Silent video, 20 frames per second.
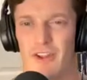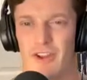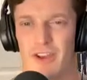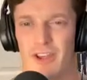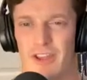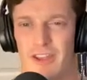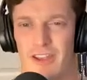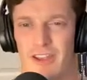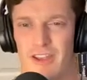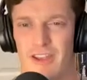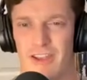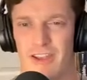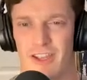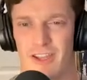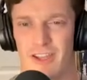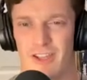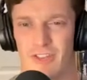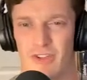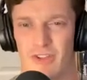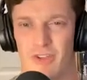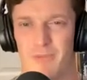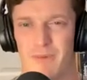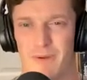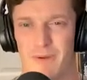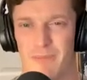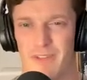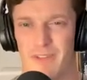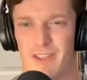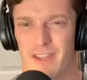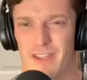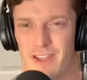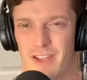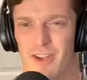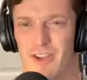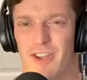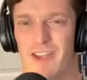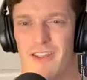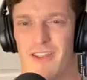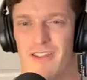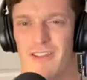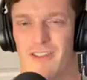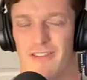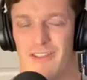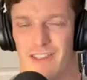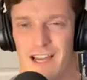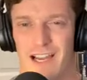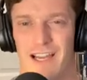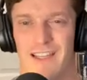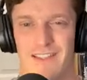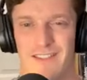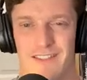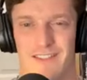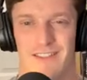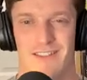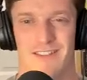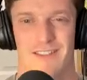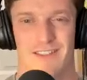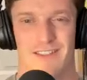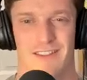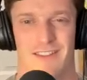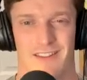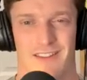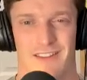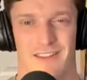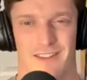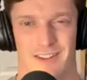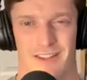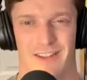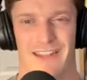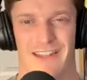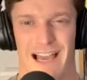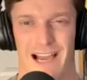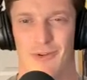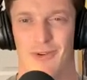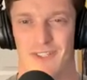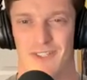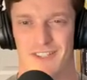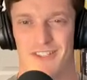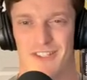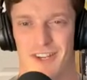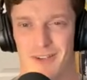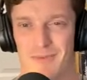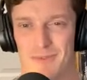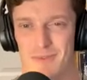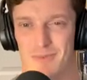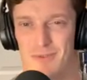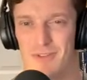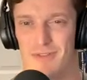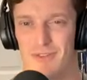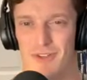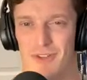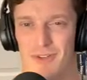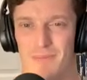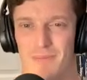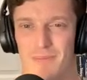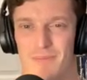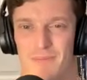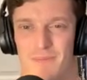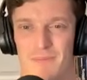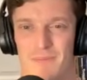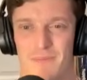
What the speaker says: that like that you remember thinking, okay, that is like, now is the time to move on?